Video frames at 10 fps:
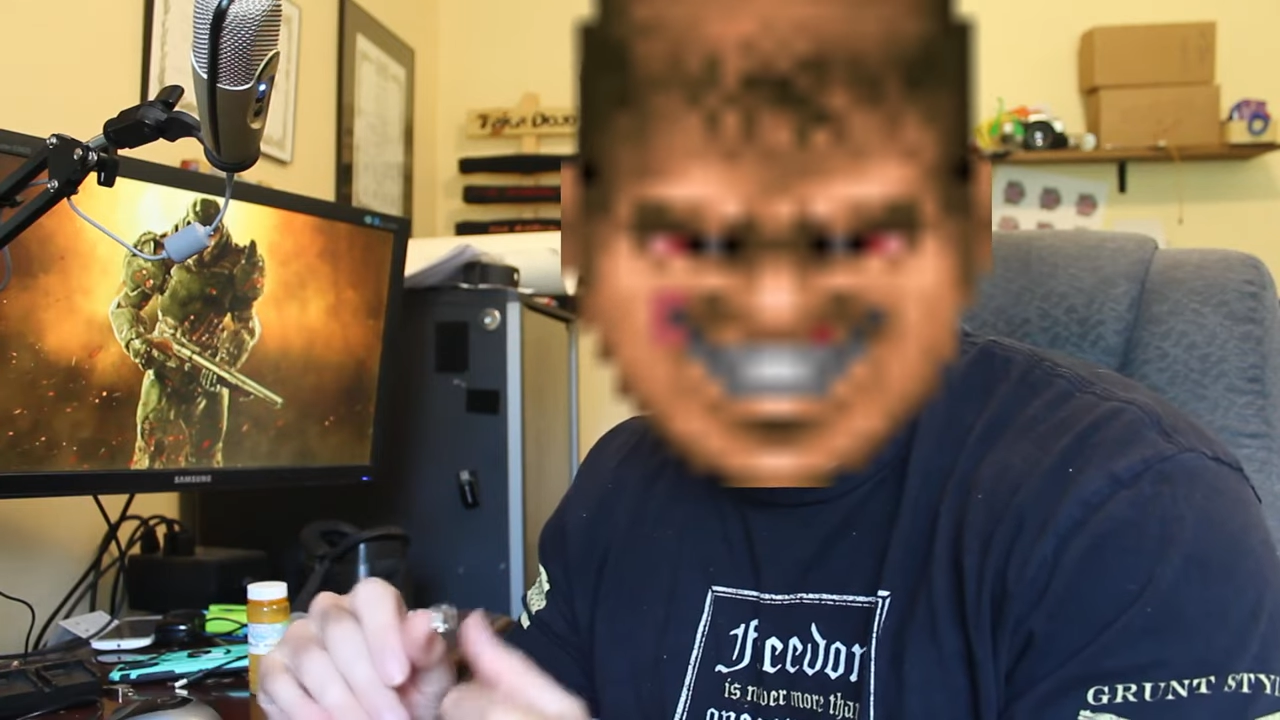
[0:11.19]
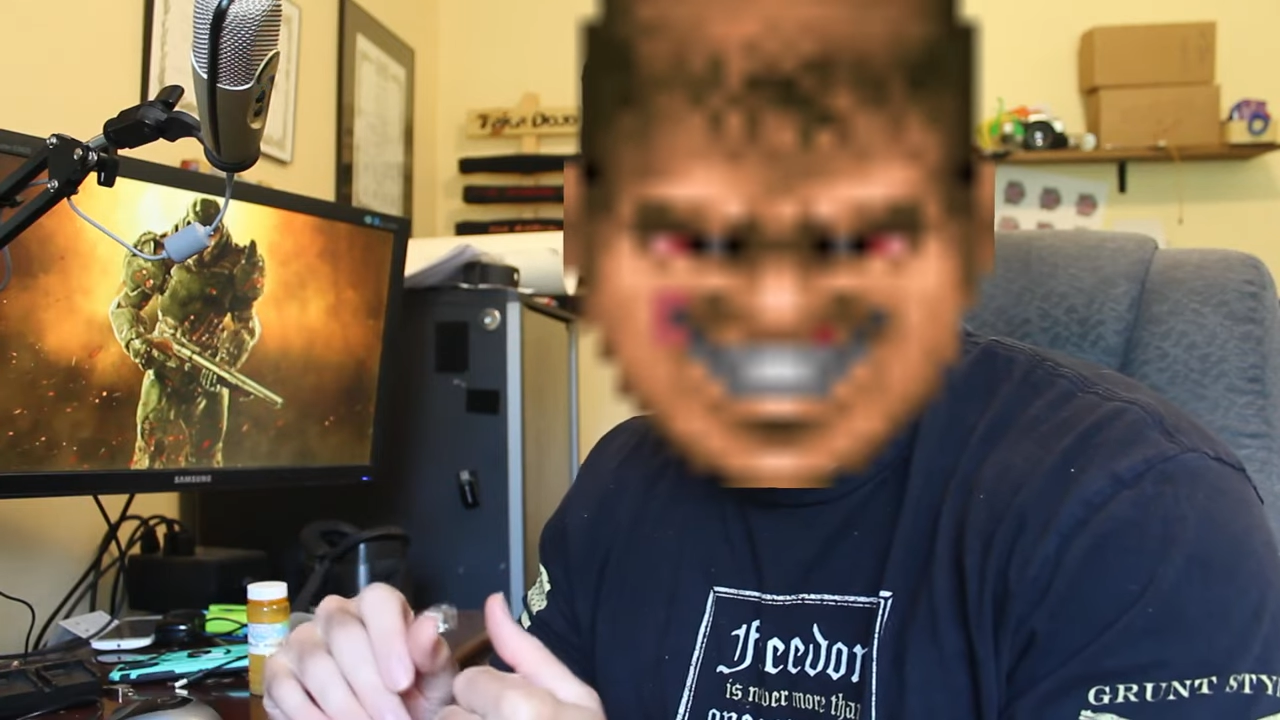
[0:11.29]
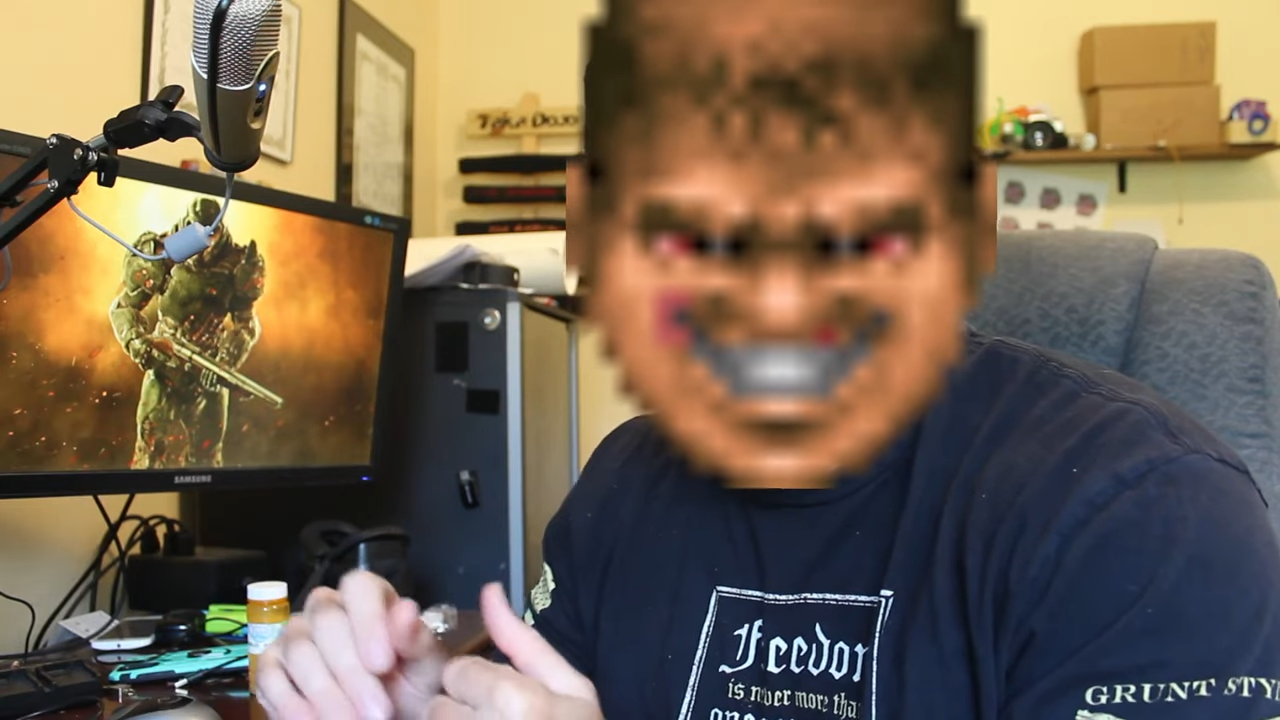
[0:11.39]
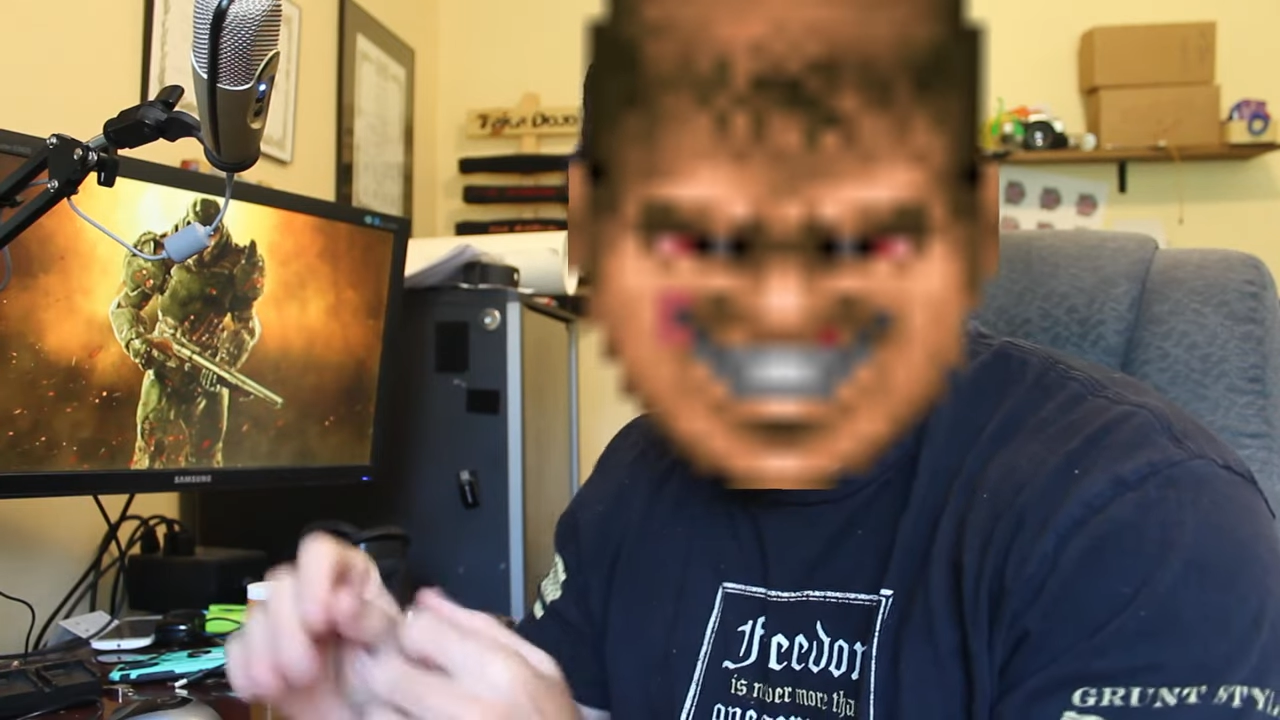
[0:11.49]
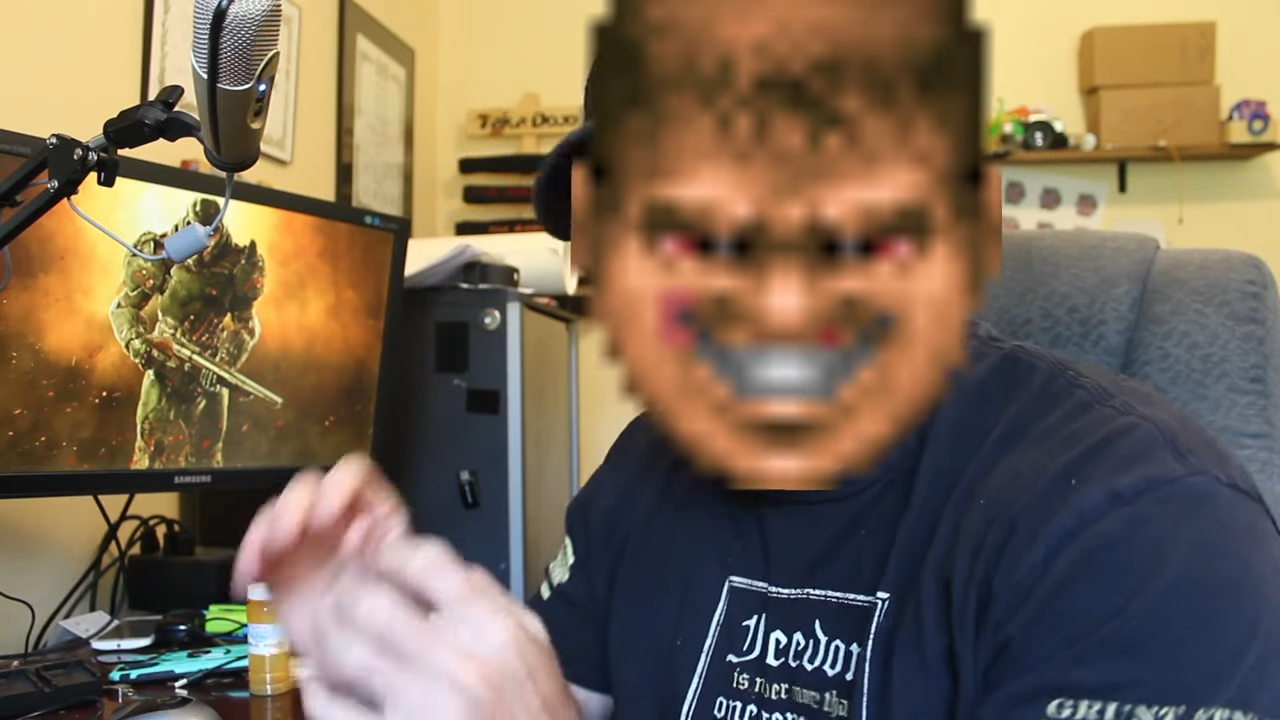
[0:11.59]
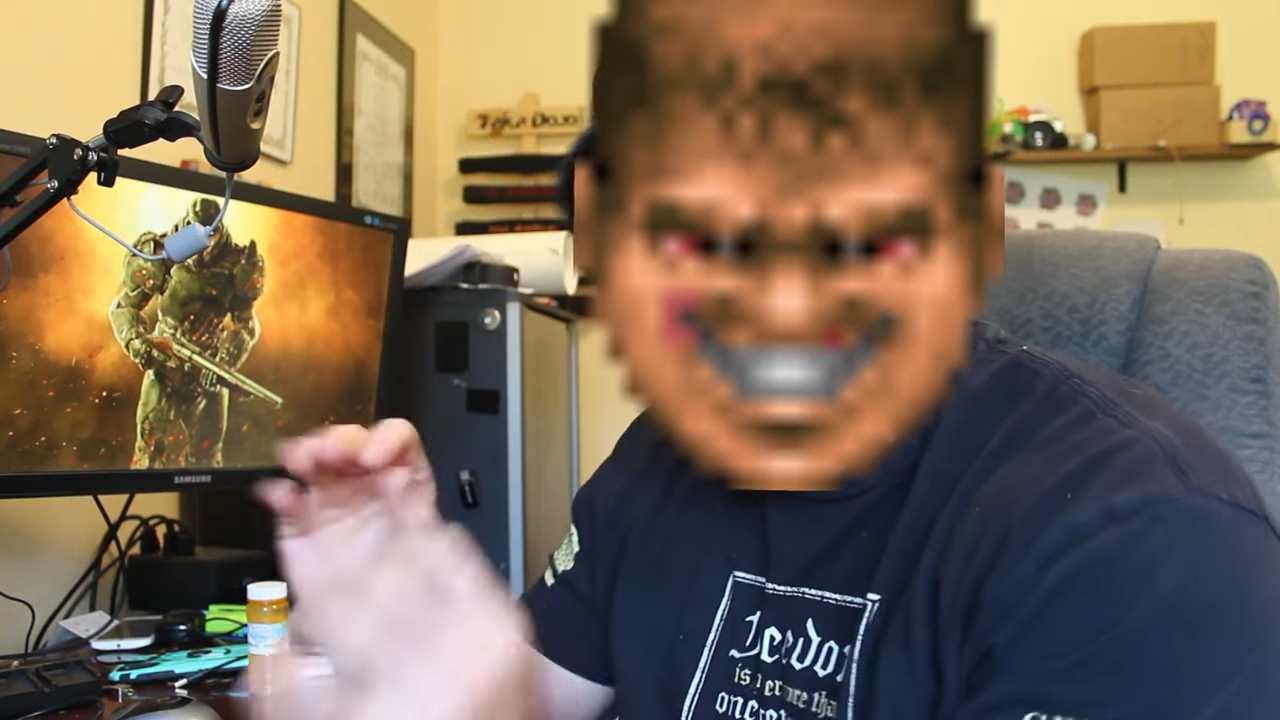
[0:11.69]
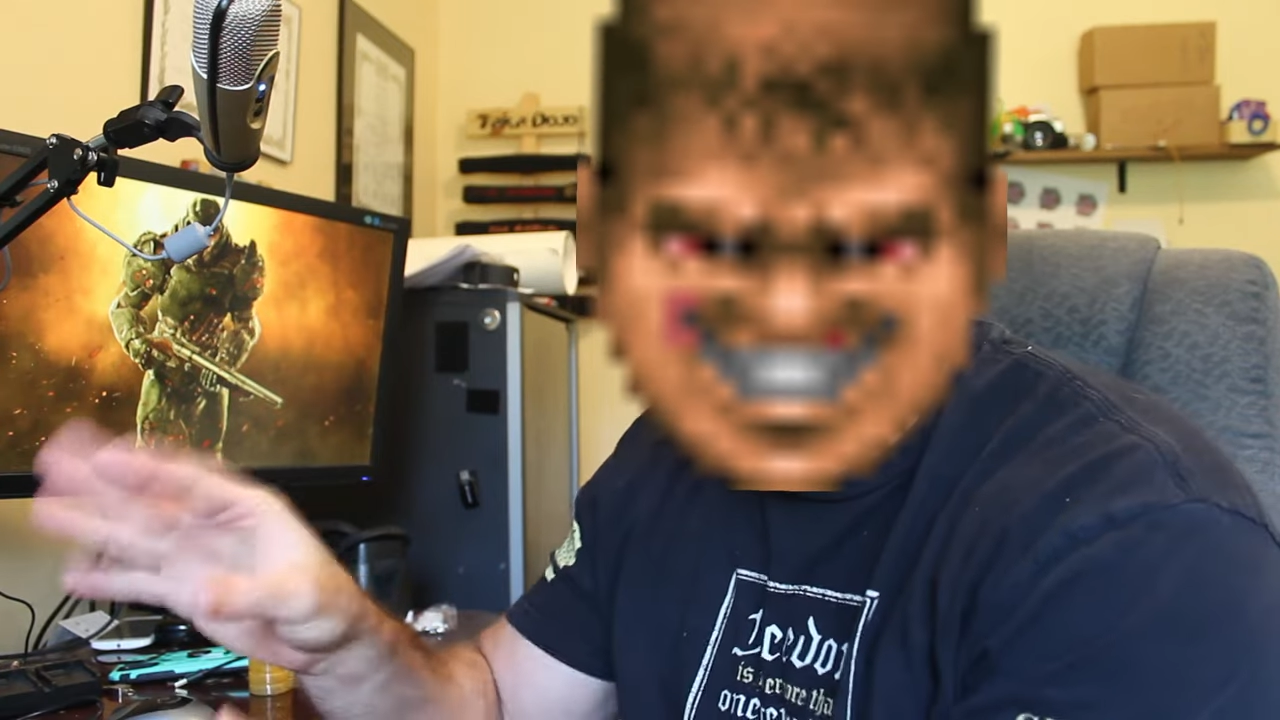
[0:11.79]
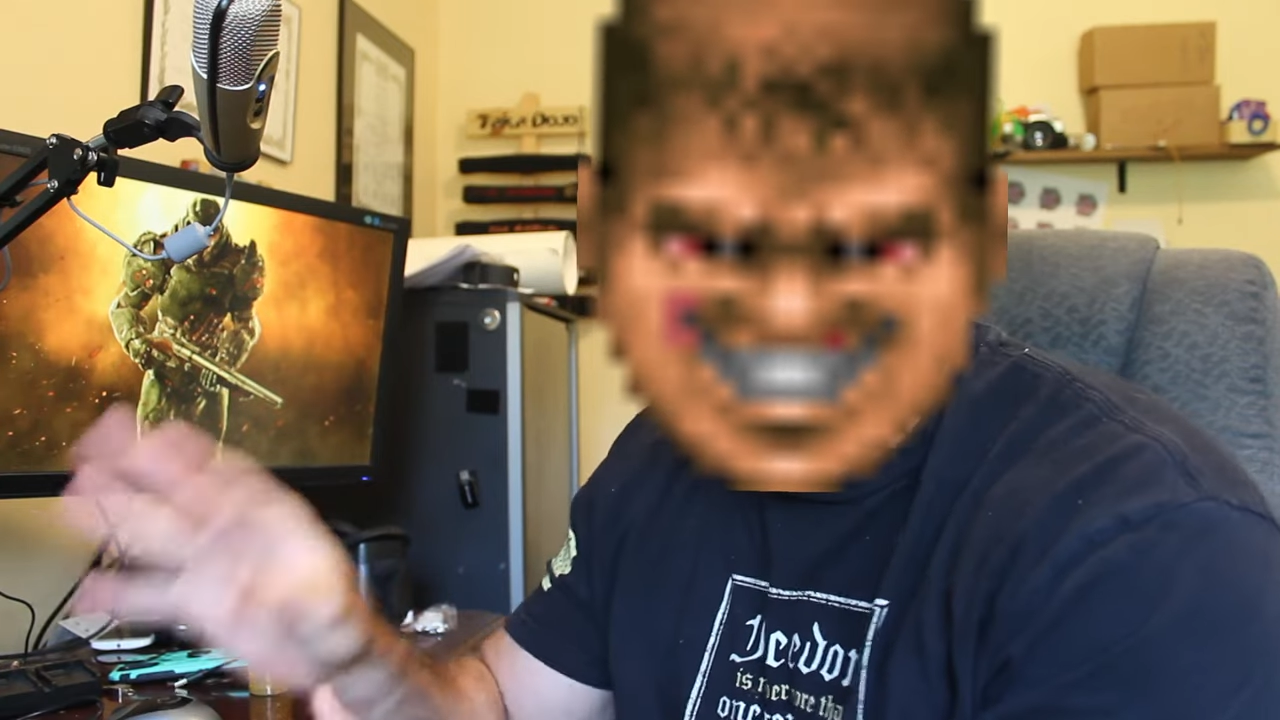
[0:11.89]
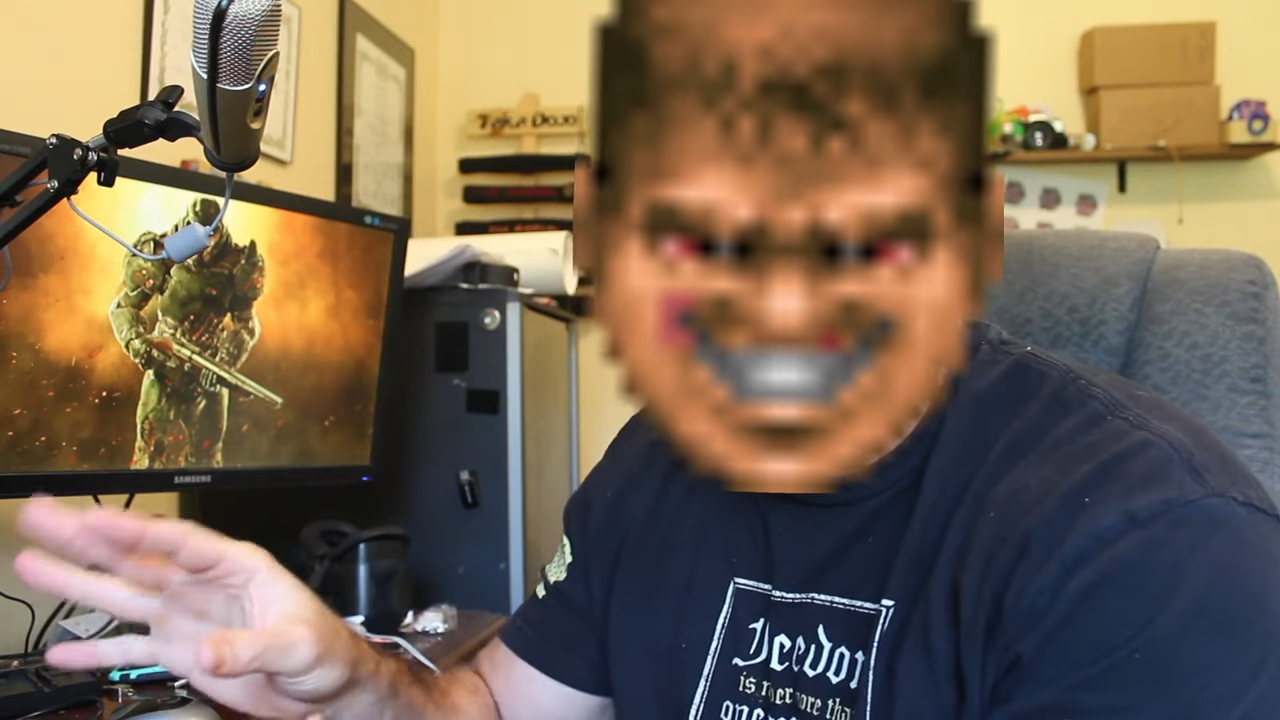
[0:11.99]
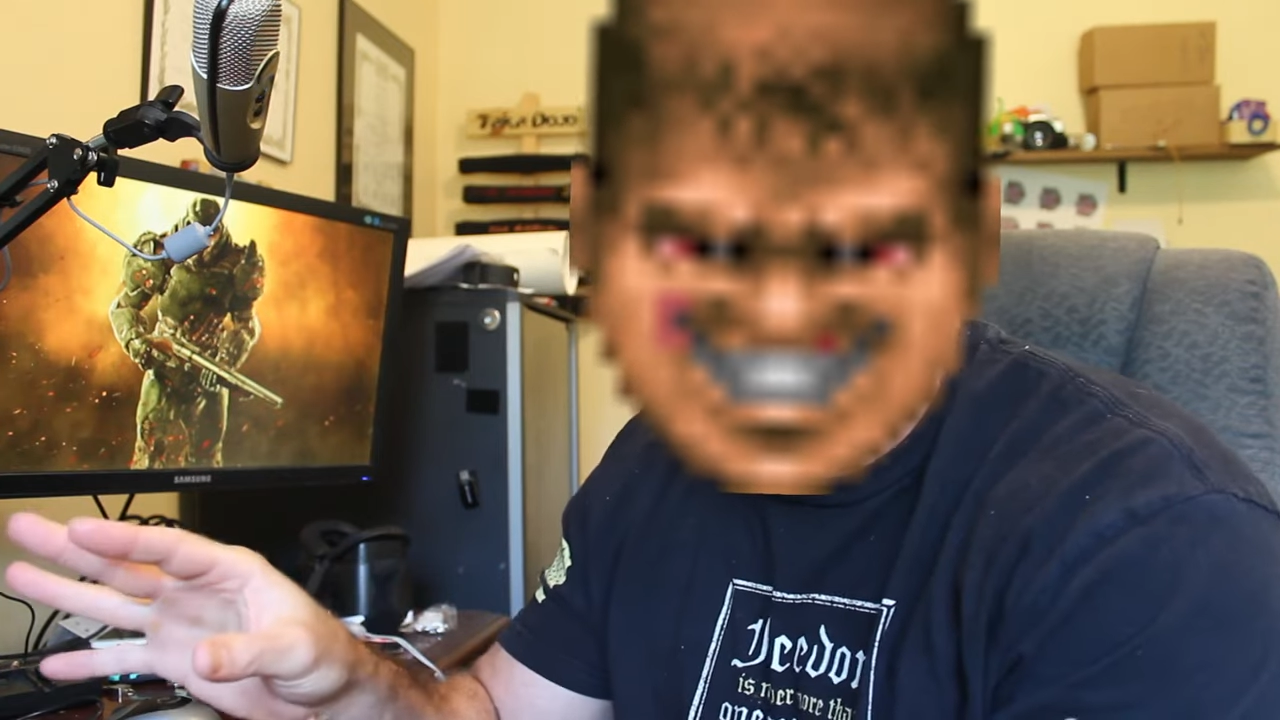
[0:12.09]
and they're up